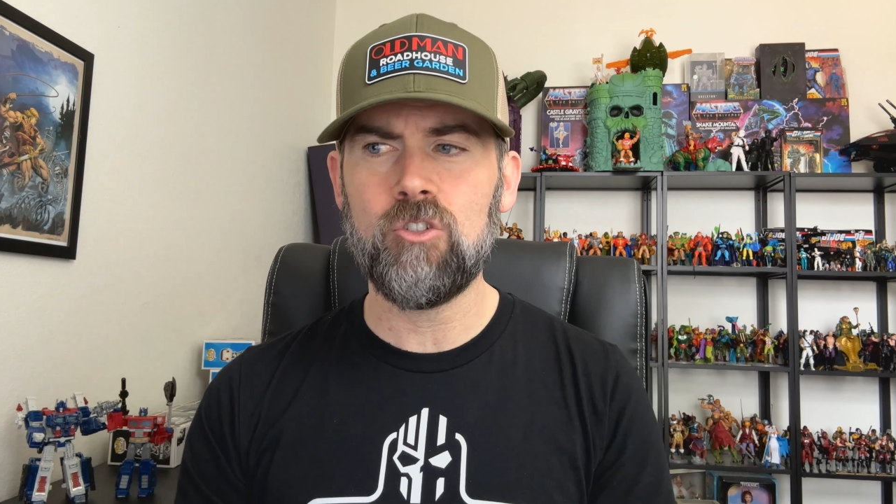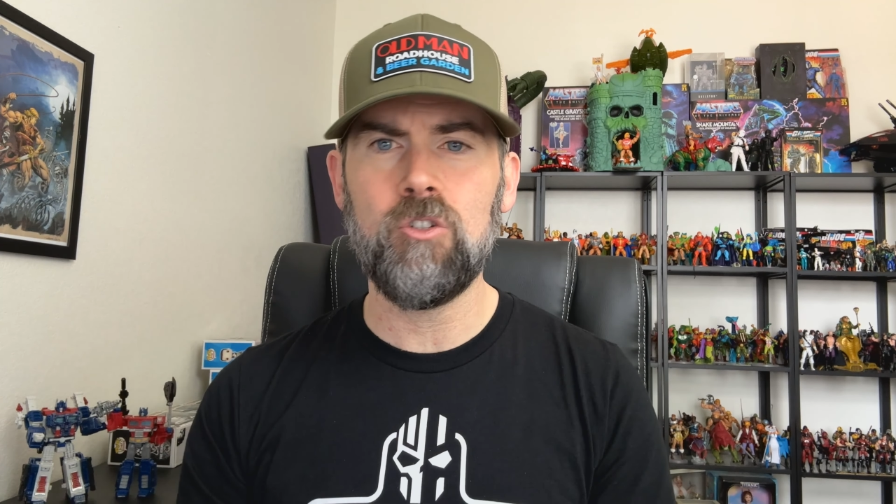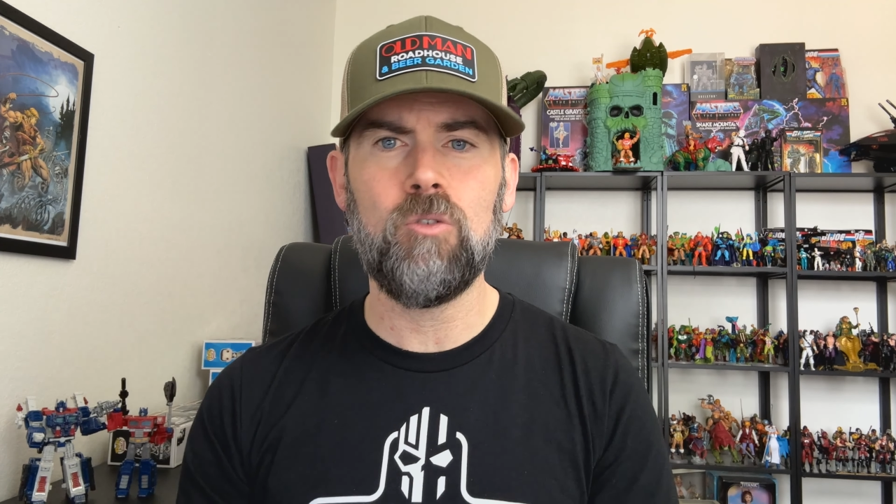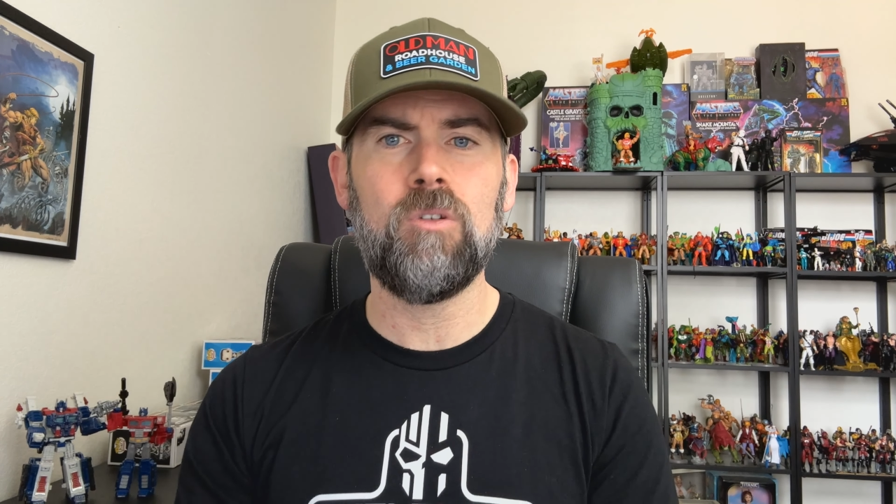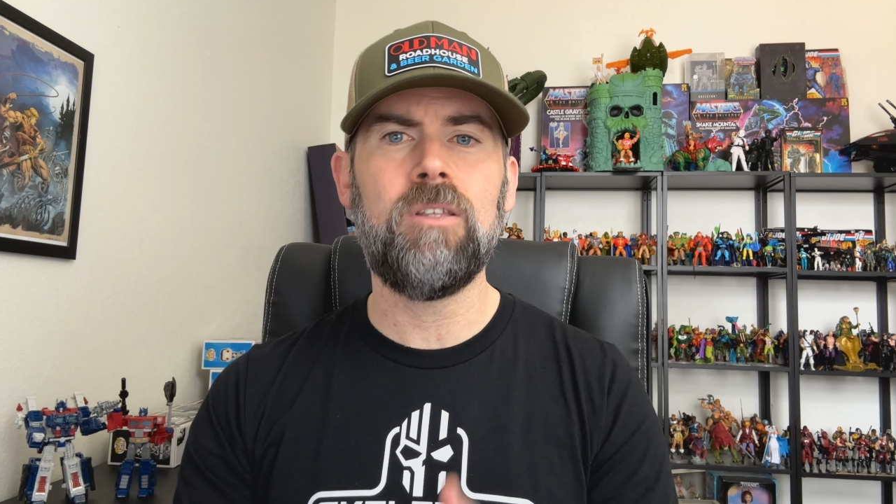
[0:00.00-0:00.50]

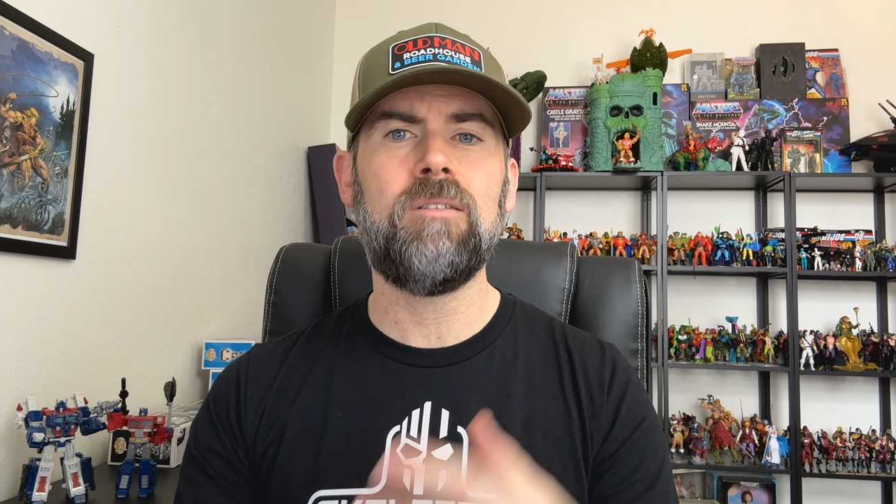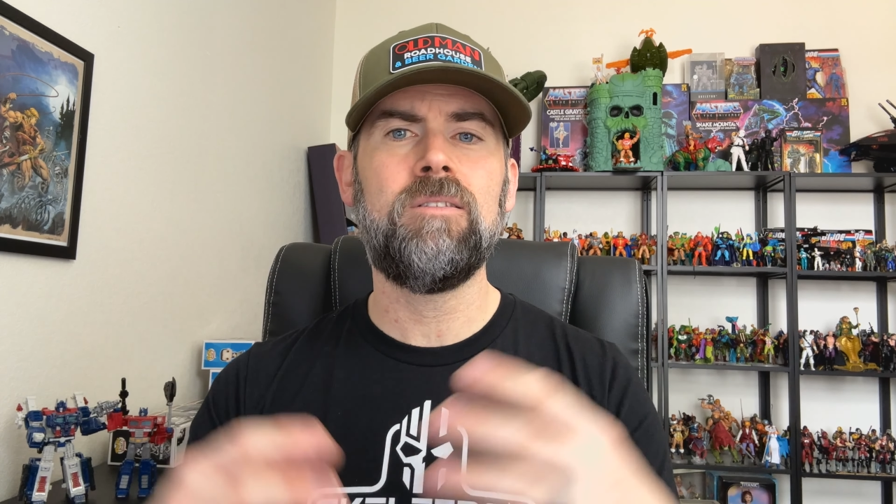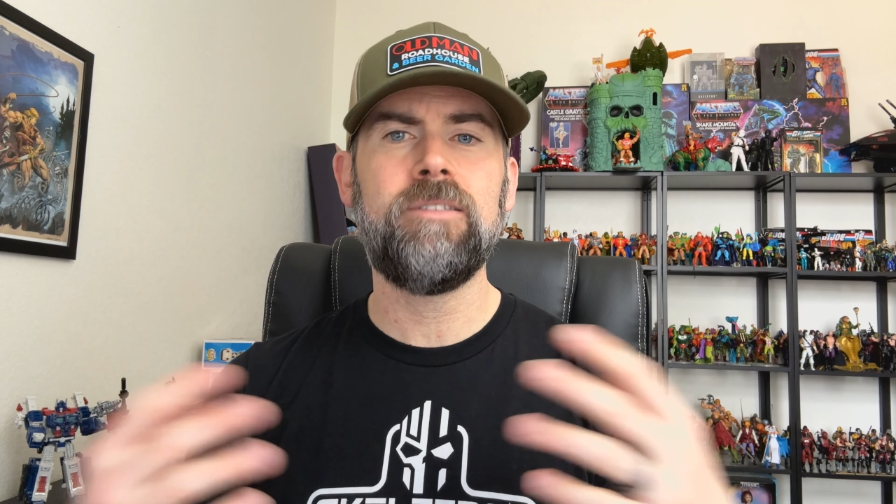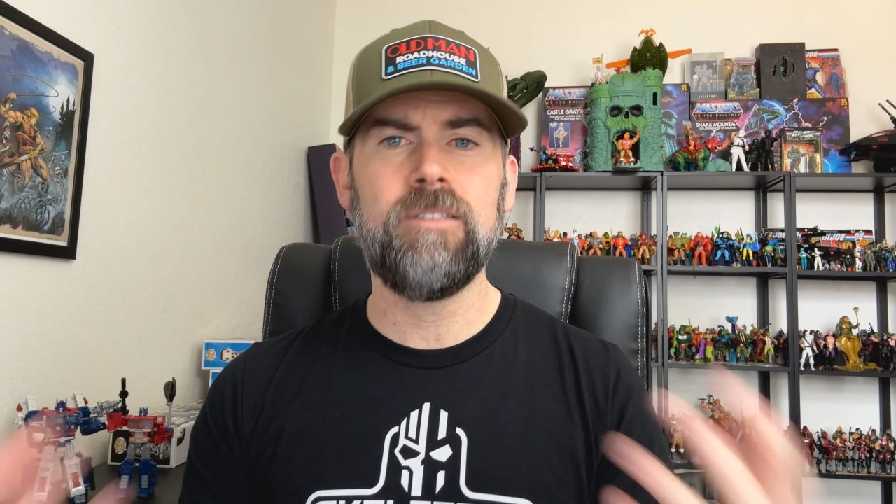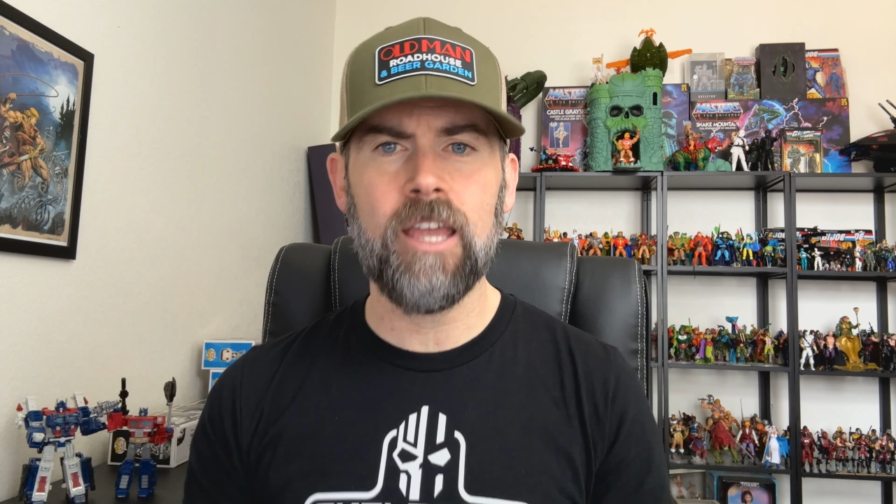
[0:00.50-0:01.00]
to
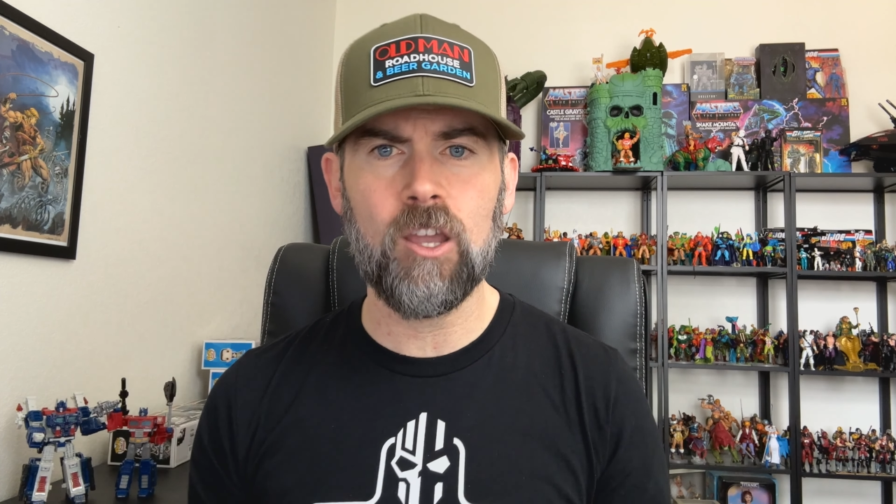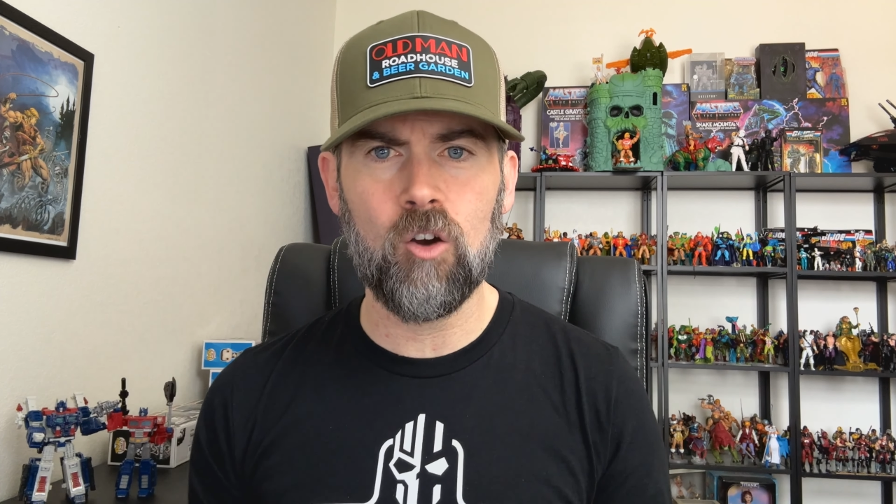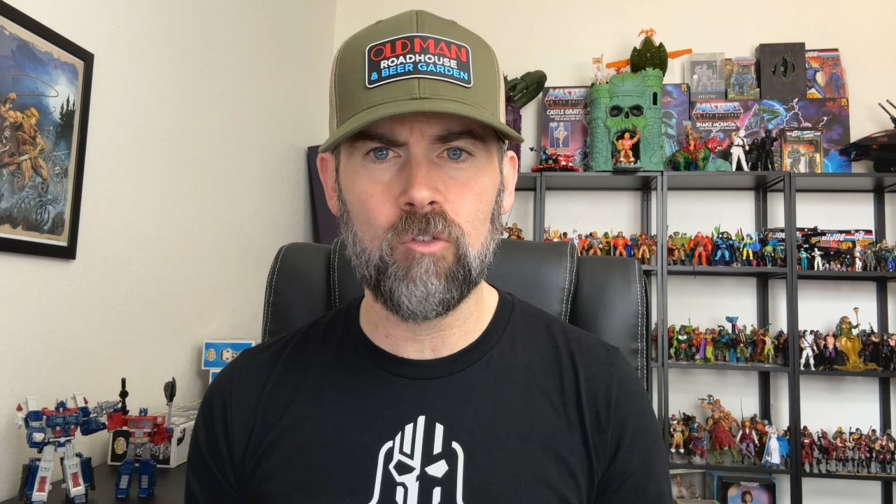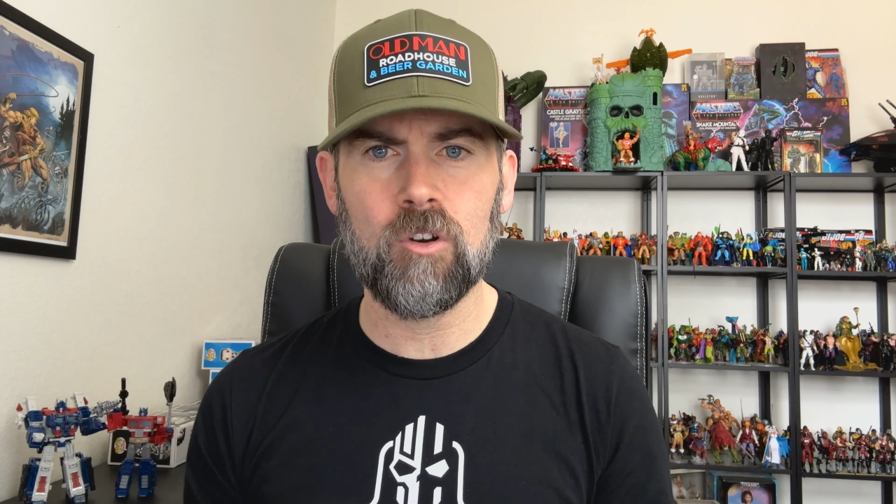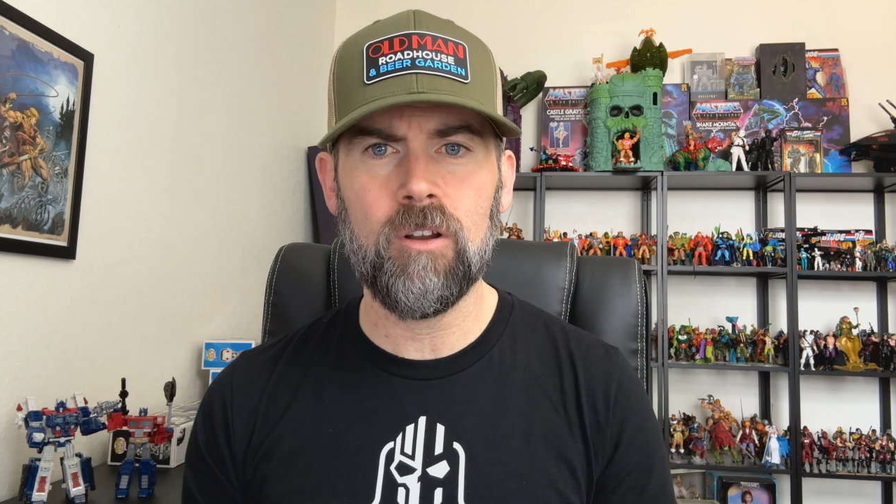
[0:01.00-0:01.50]
take
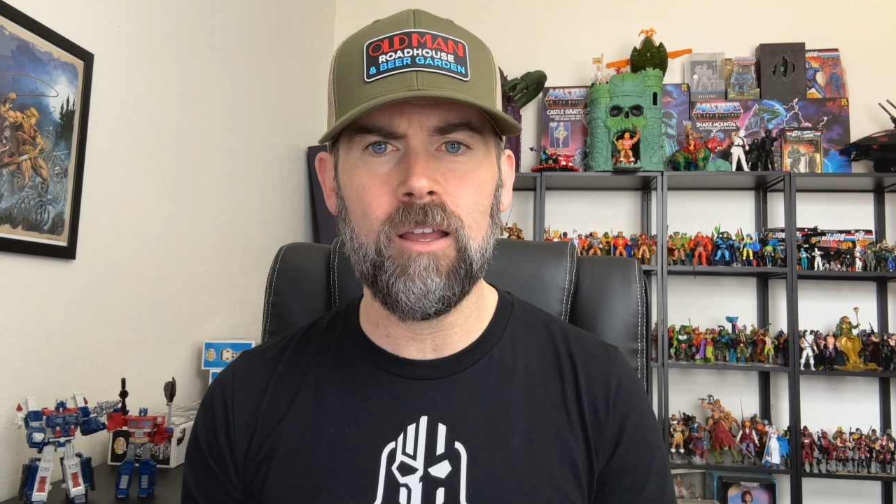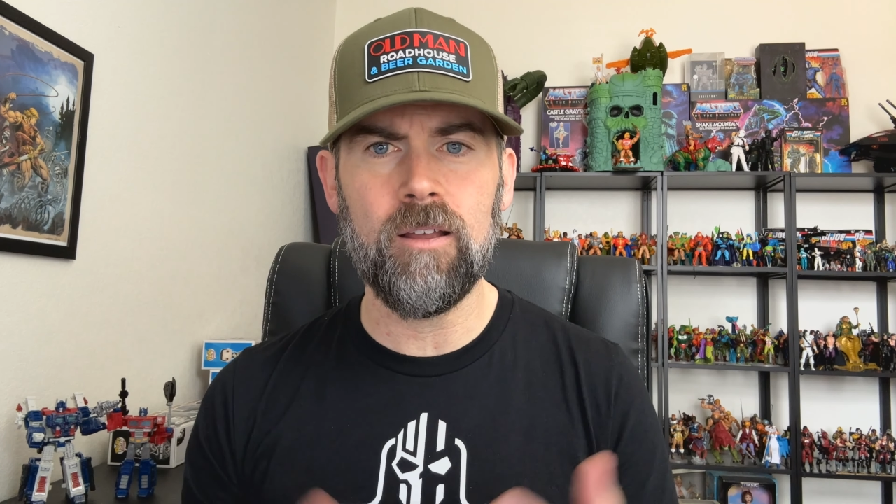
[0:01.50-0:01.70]
over,